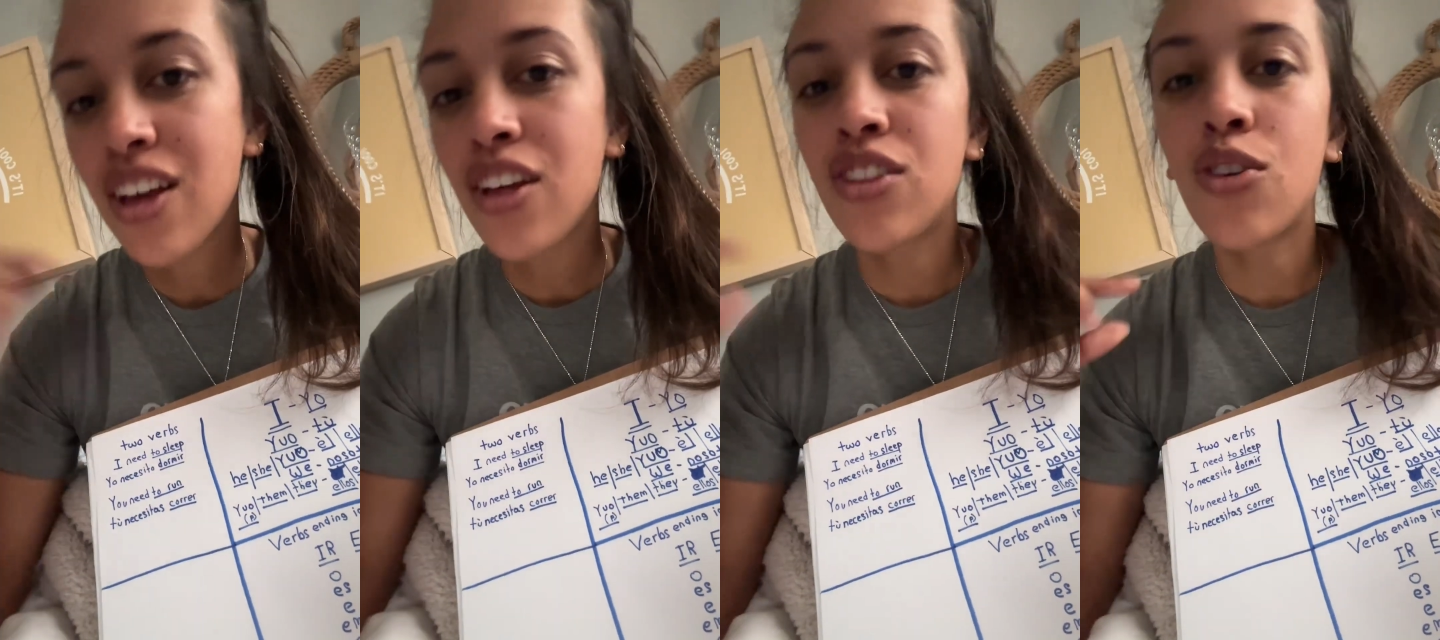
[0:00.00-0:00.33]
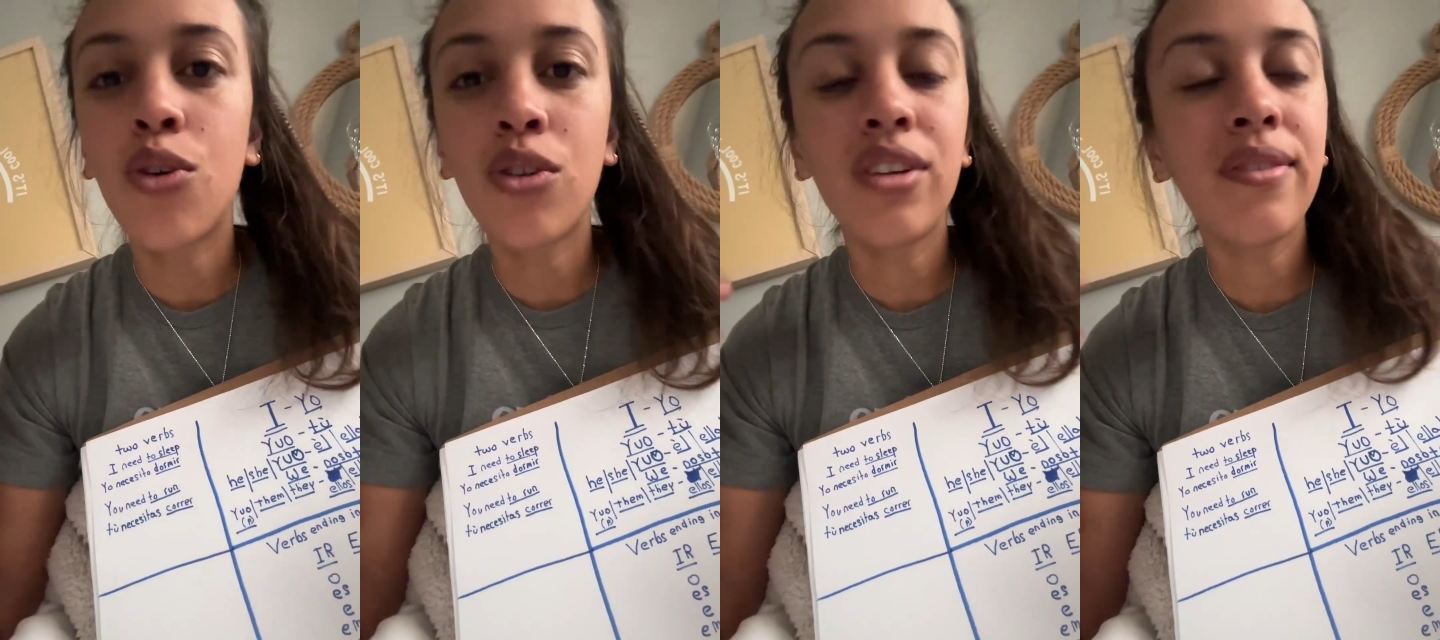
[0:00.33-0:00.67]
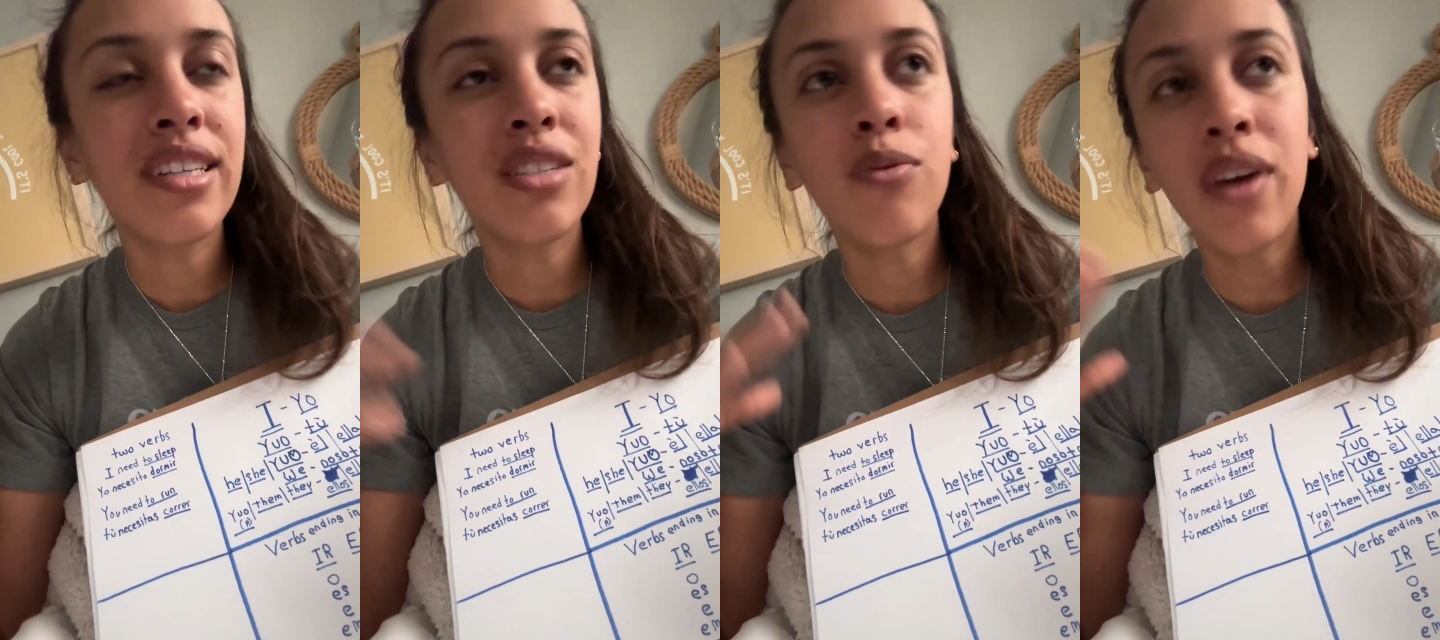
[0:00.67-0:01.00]
The only
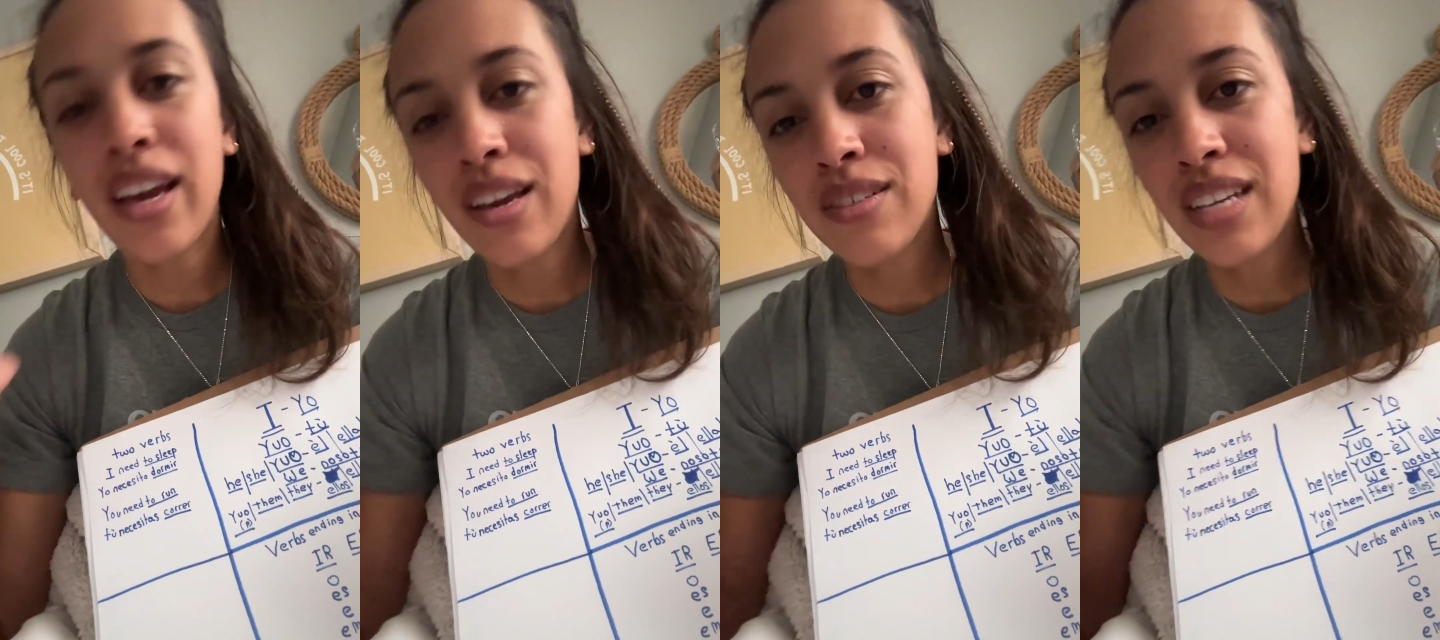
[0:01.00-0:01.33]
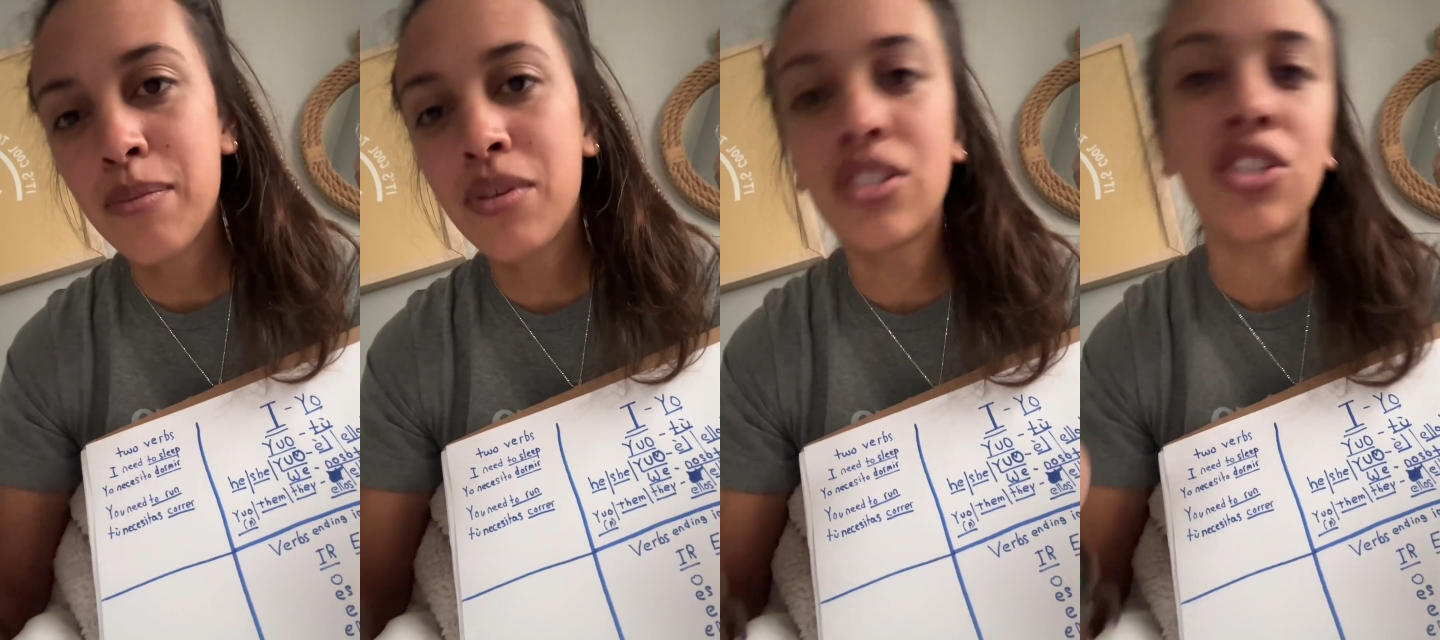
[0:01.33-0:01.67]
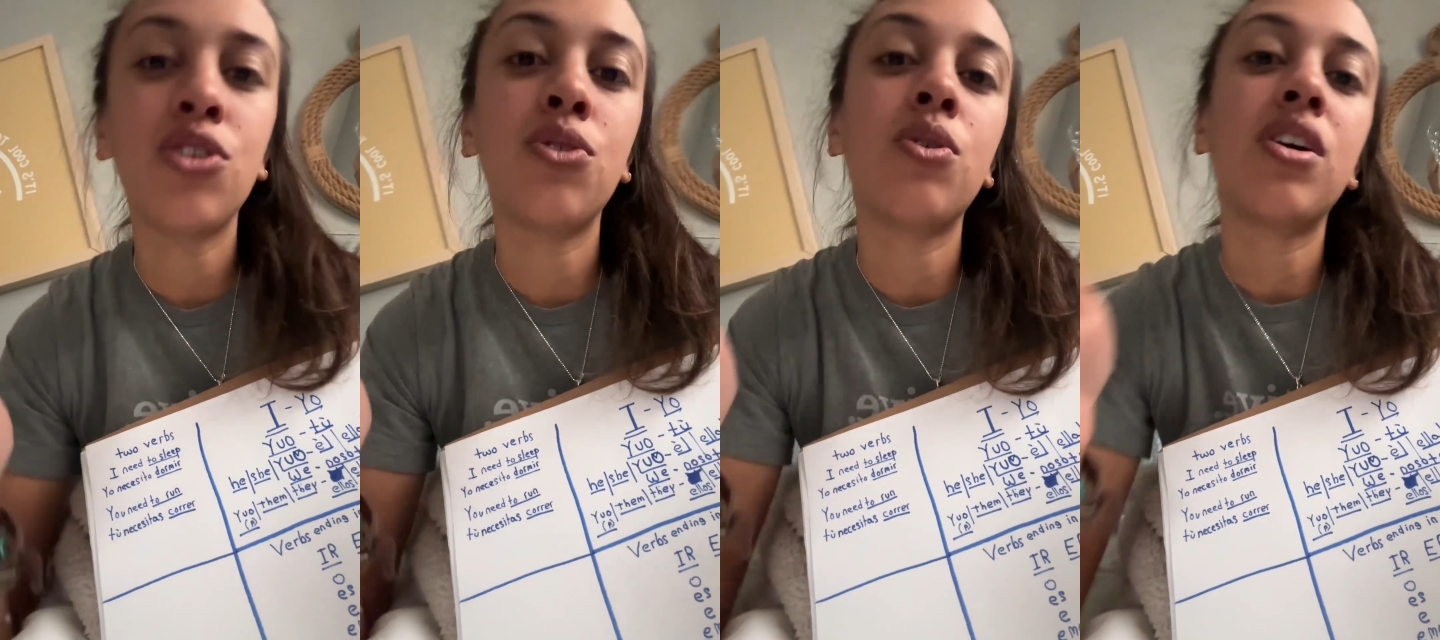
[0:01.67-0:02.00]
reason why I was able to